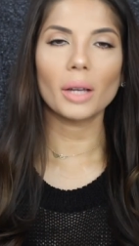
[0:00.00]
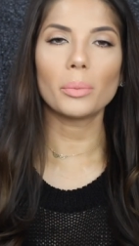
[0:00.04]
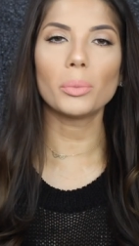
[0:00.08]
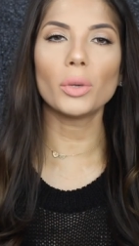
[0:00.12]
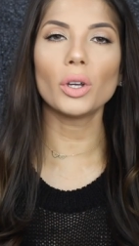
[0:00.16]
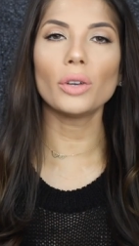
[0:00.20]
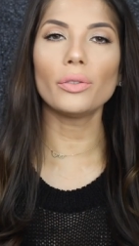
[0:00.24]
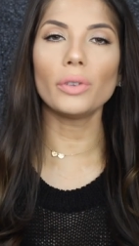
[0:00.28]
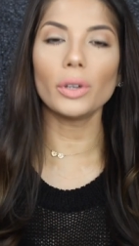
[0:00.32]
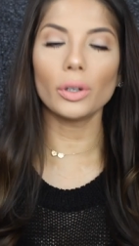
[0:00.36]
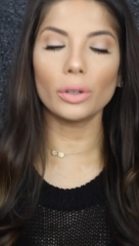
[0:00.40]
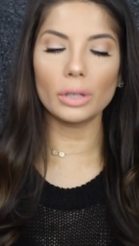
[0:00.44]

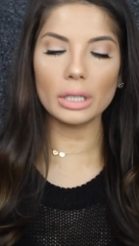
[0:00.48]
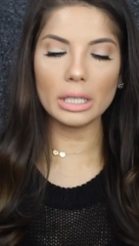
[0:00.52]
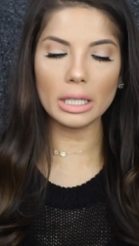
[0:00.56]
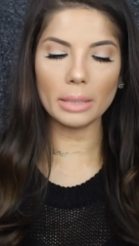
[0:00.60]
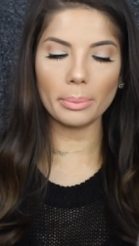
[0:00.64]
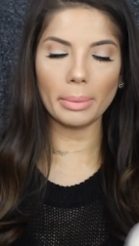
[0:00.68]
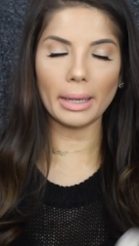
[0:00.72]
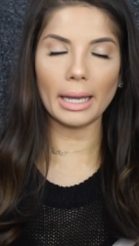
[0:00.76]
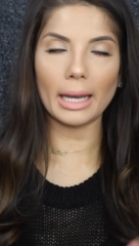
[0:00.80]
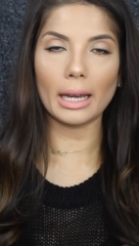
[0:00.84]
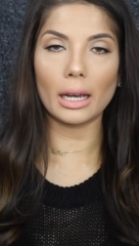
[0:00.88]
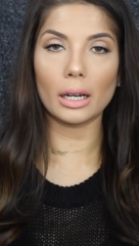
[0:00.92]
Moving on
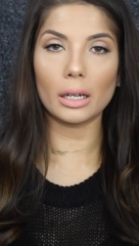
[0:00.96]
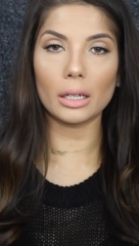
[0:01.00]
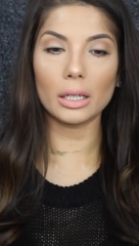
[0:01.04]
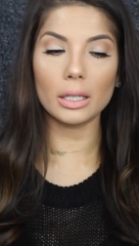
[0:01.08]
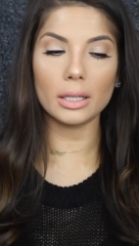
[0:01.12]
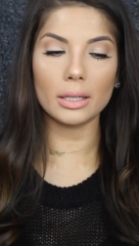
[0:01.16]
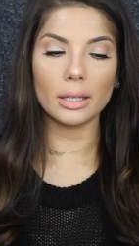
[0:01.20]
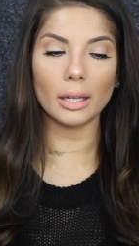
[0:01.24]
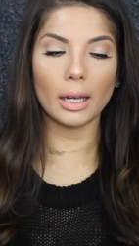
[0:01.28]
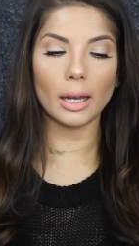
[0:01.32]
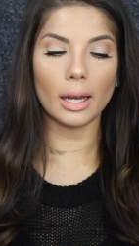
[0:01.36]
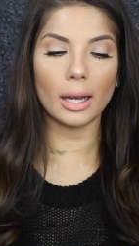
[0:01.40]
to
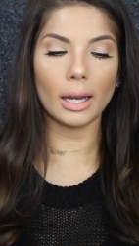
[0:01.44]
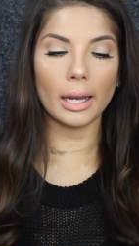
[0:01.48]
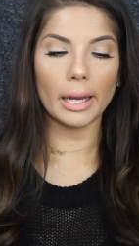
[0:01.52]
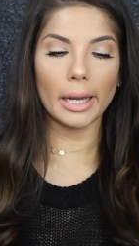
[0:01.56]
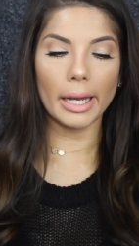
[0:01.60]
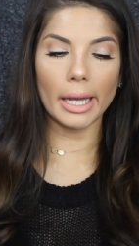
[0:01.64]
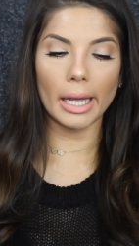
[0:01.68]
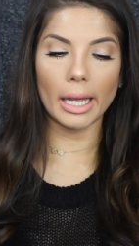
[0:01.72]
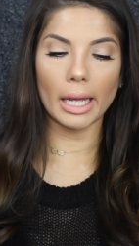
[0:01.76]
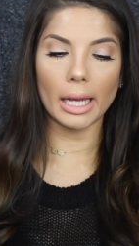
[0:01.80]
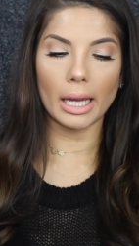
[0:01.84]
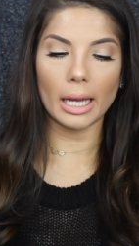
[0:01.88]
powders,
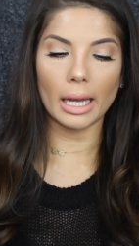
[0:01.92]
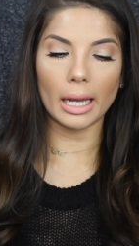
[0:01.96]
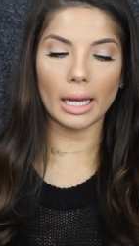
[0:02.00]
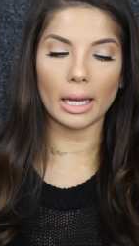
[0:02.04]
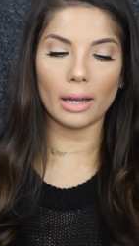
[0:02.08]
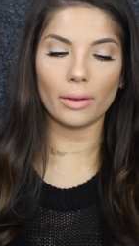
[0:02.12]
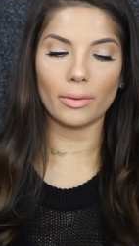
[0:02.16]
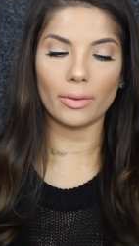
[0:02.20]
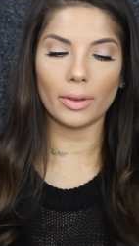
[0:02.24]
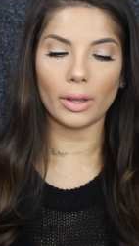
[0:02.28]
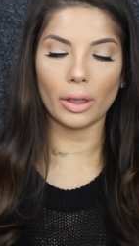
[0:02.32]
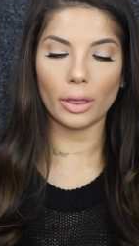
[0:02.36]
I
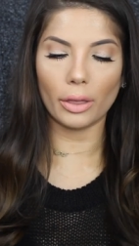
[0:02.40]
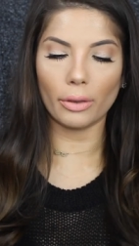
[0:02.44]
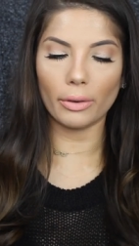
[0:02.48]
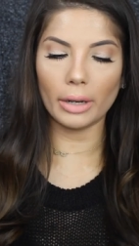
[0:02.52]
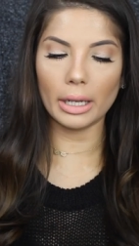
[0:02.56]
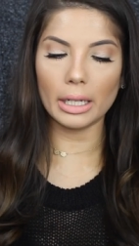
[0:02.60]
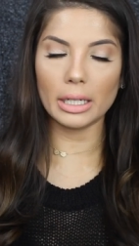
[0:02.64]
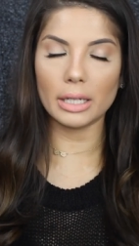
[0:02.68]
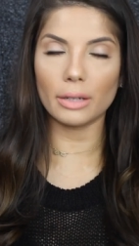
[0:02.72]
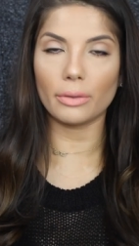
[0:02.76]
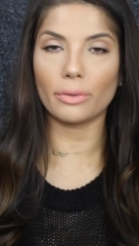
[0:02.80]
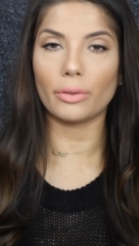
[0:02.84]
have
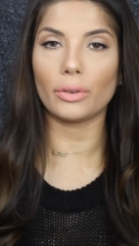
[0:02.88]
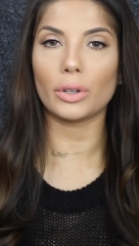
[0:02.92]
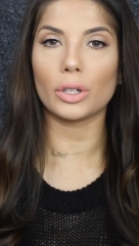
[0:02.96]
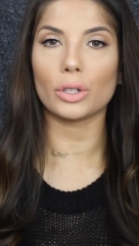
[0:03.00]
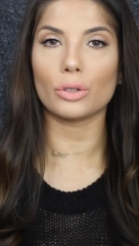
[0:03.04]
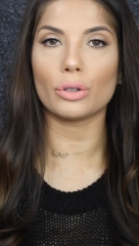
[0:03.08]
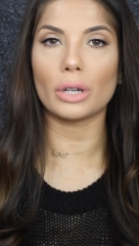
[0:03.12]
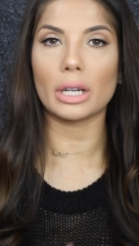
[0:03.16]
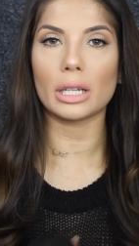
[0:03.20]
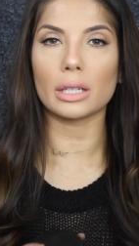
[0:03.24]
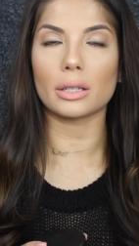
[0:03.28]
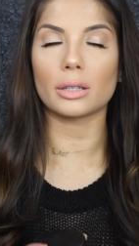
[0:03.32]
3
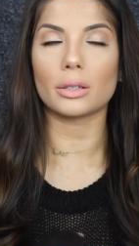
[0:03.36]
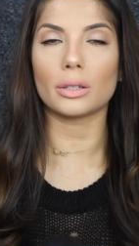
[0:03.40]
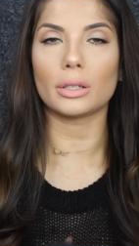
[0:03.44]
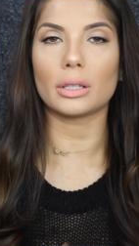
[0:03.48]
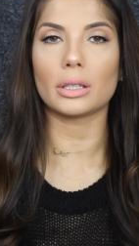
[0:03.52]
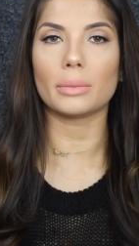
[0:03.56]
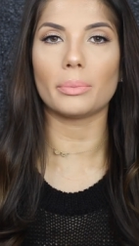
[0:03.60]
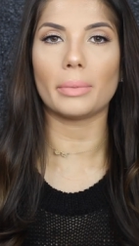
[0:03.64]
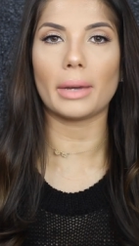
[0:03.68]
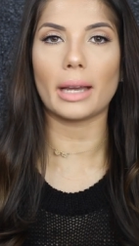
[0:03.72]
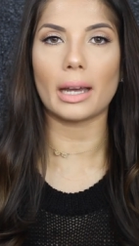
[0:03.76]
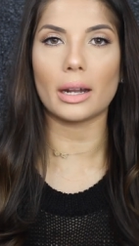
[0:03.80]
different
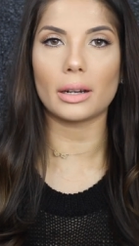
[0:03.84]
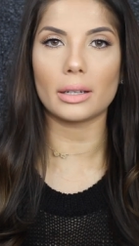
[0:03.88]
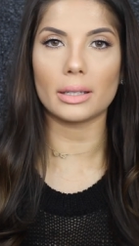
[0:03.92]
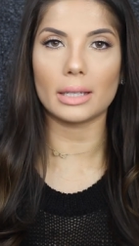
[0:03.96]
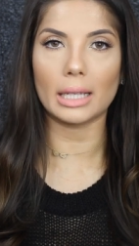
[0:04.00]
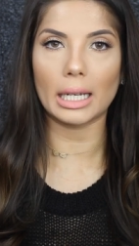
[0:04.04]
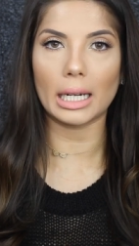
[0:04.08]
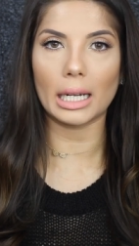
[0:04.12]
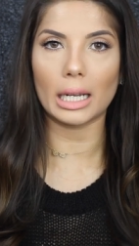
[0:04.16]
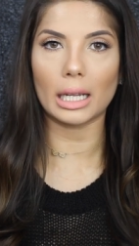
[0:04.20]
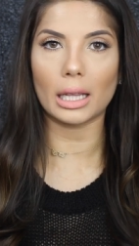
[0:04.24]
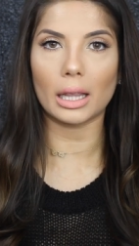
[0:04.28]
translucent
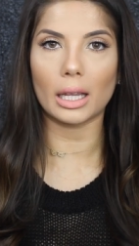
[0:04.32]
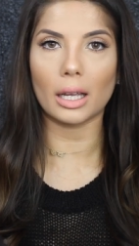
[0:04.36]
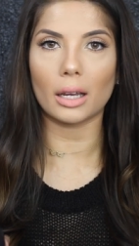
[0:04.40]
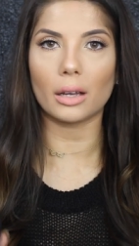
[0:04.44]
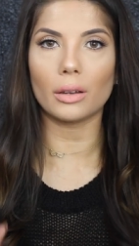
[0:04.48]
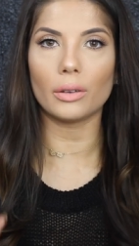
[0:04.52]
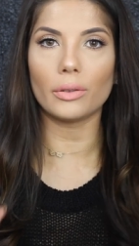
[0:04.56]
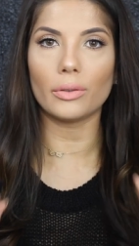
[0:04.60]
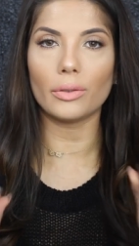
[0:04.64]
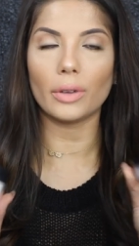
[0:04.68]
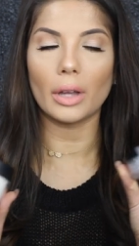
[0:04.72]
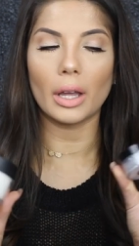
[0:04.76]
powders that I
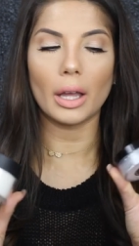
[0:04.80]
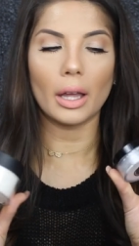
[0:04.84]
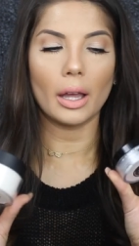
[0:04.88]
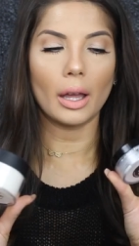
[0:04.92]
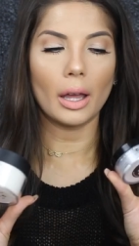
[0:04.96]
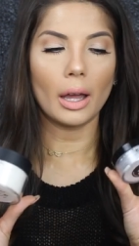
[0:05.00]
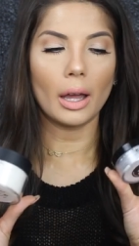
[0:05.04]
love.